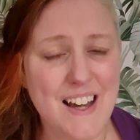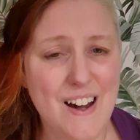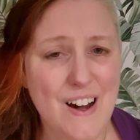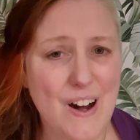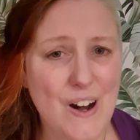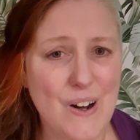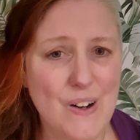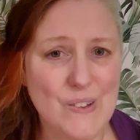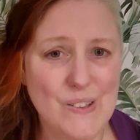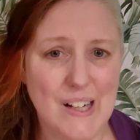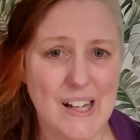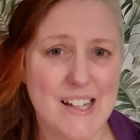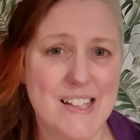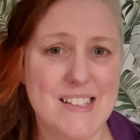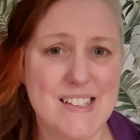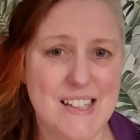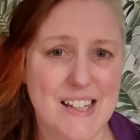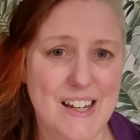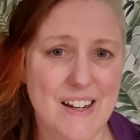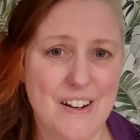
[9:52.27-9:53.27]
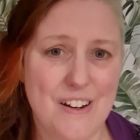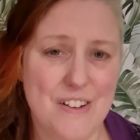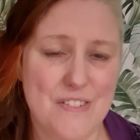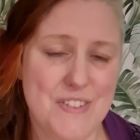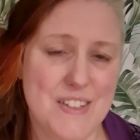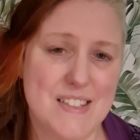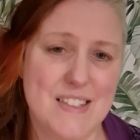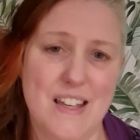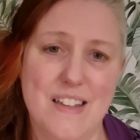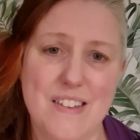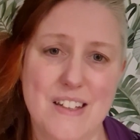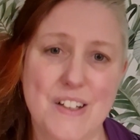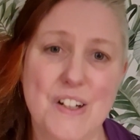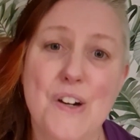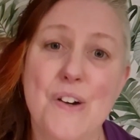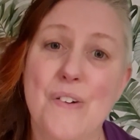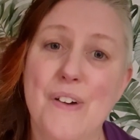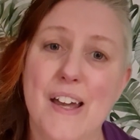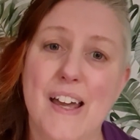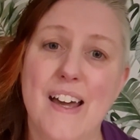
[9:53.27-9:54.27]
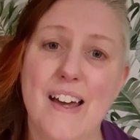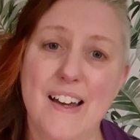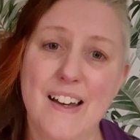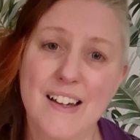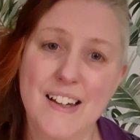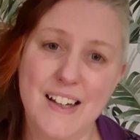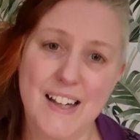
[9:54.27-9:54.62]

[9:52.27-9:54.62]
whole idea of this other career